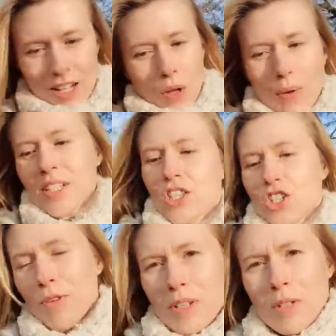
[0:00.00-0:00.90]
So I went to the
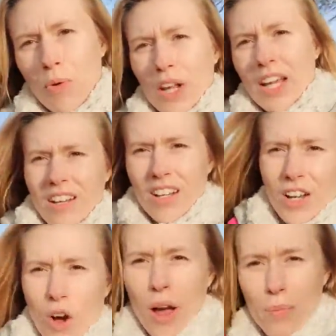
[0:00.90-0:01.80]
gym this morning. I
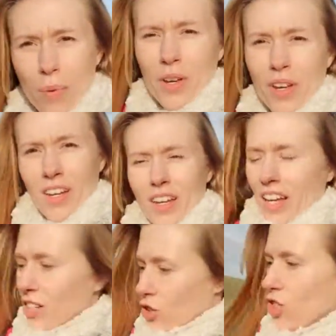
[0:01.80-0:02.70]
got up
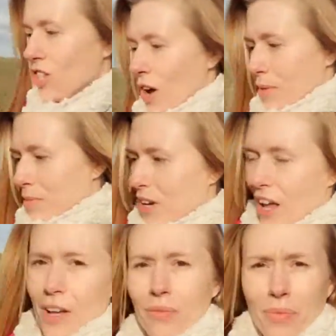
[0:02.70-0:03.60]
in good time
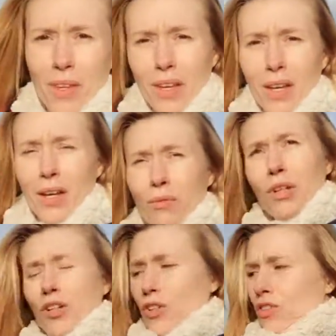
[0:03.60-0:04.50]
today.
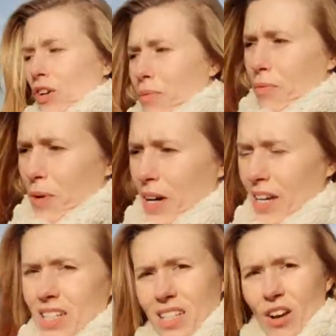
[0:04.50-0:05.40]
Really could have done with
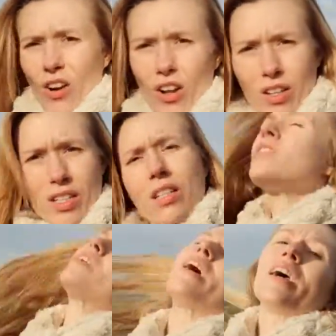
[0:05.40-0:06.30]
my sunglasses
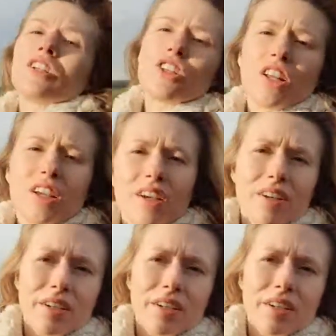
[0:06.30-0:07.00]
today, actually.